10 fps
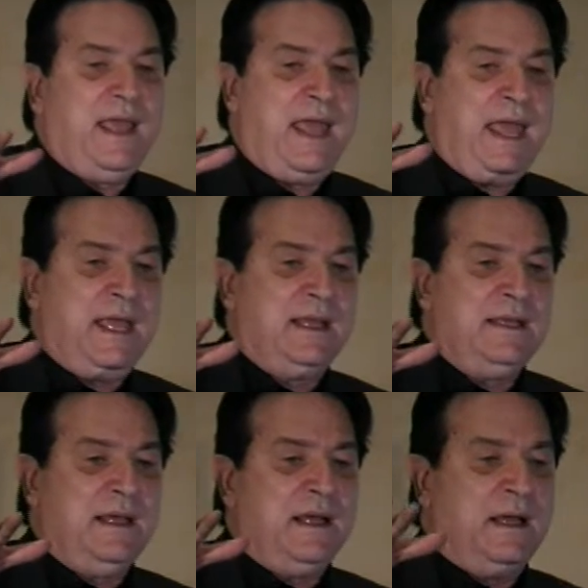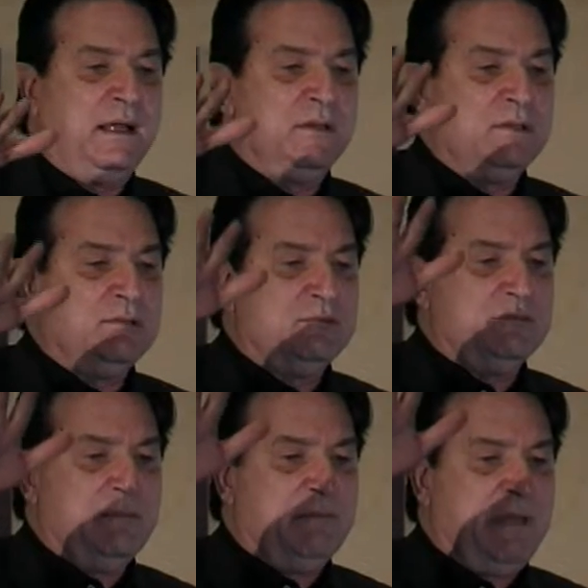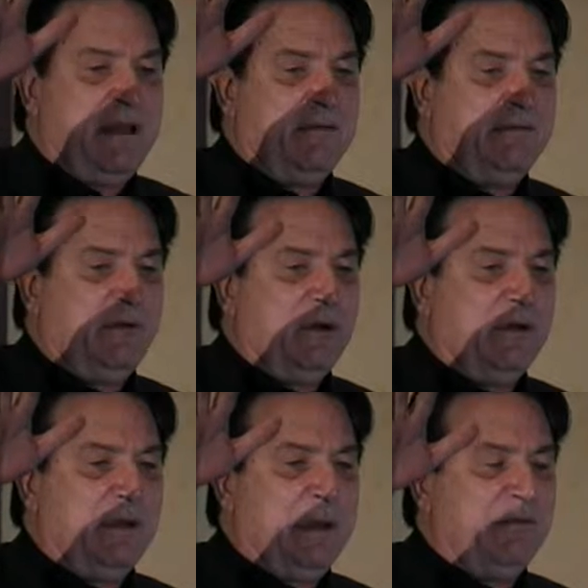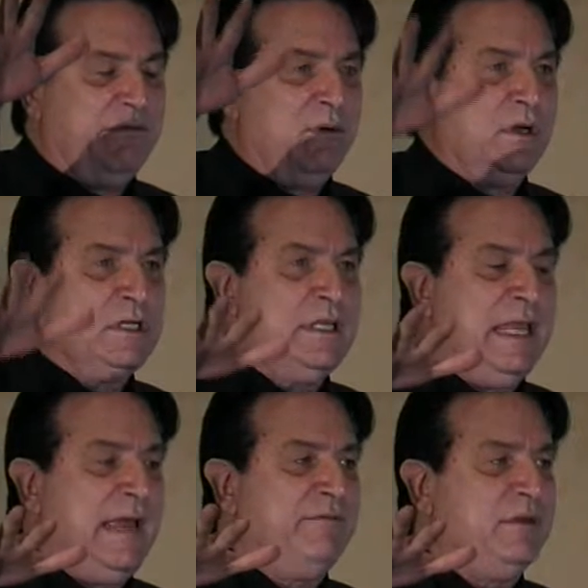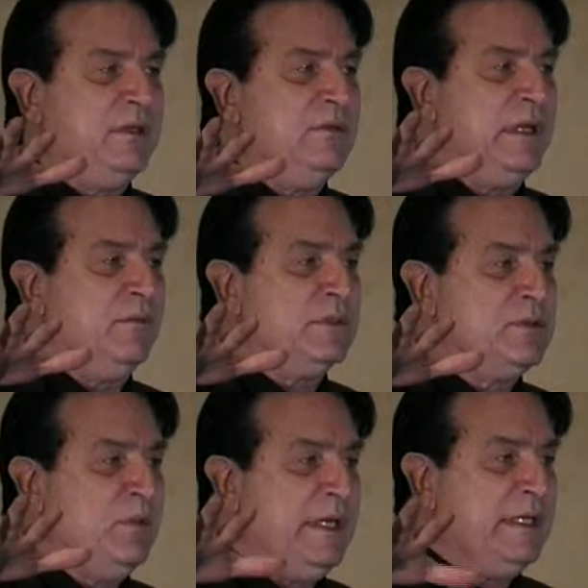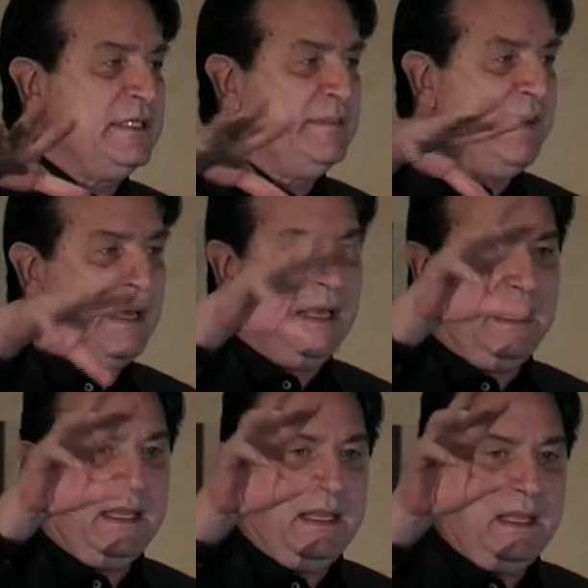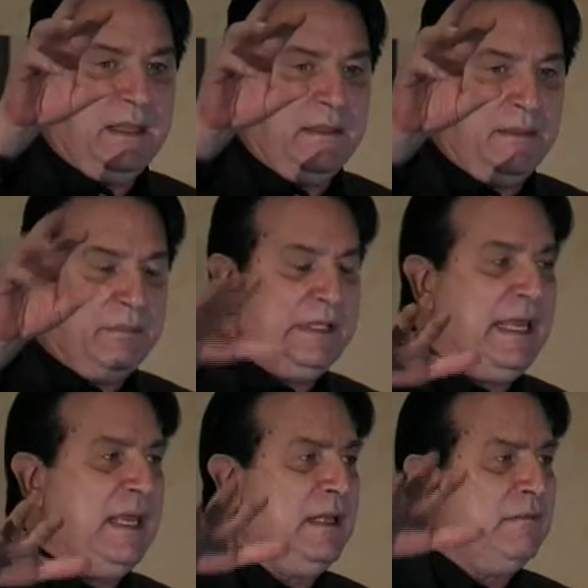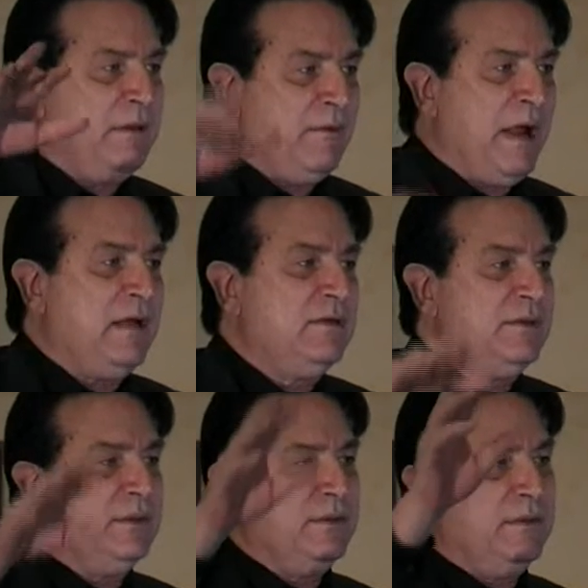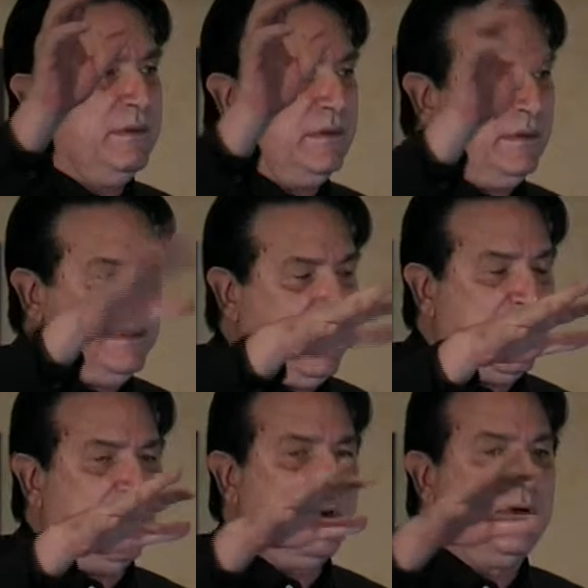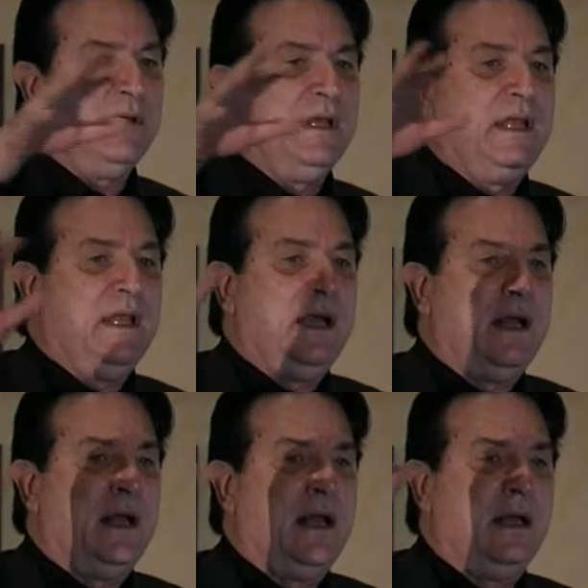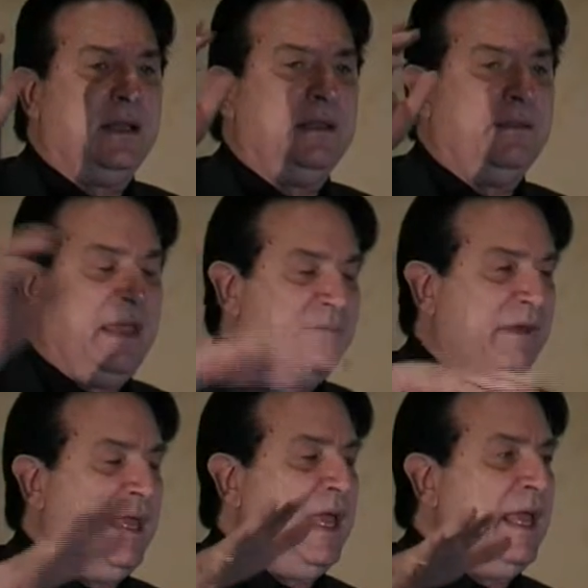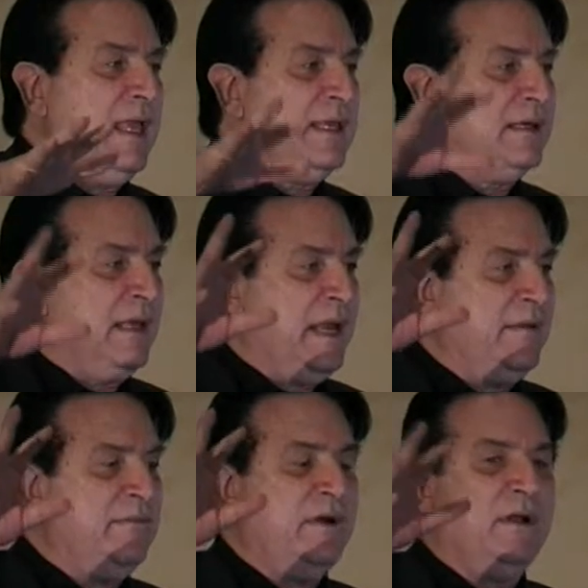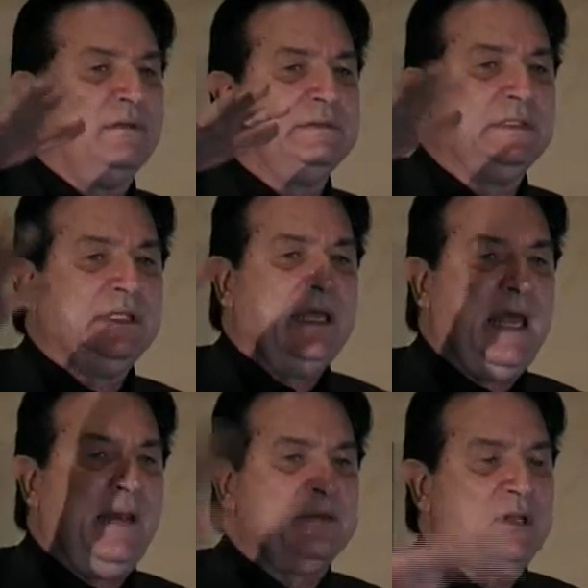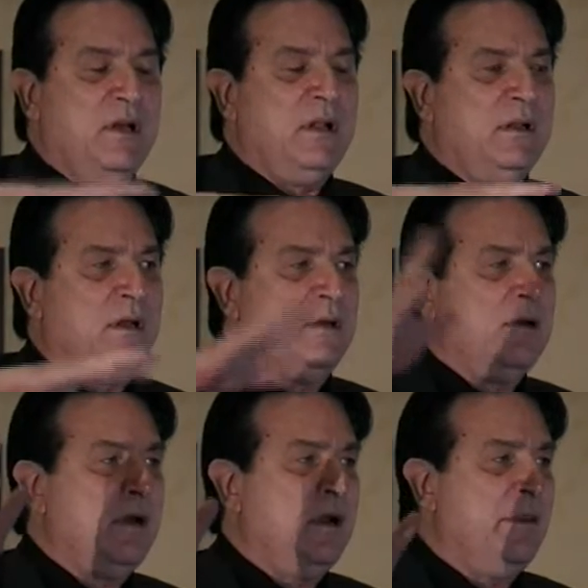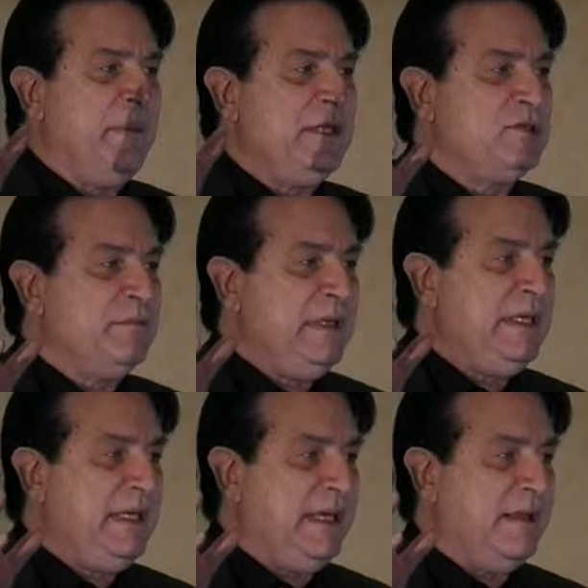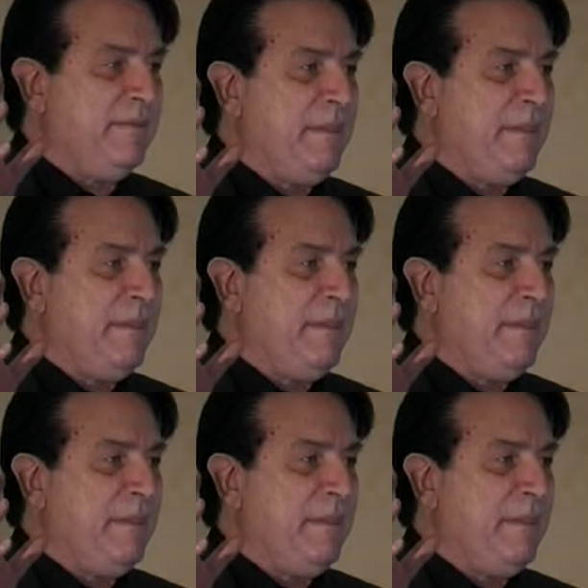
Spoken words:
And about 4 in the afternoon, it was witnessed by the plane, the ground crew, the tower, the FAA got involved, and it was all on all of the major media.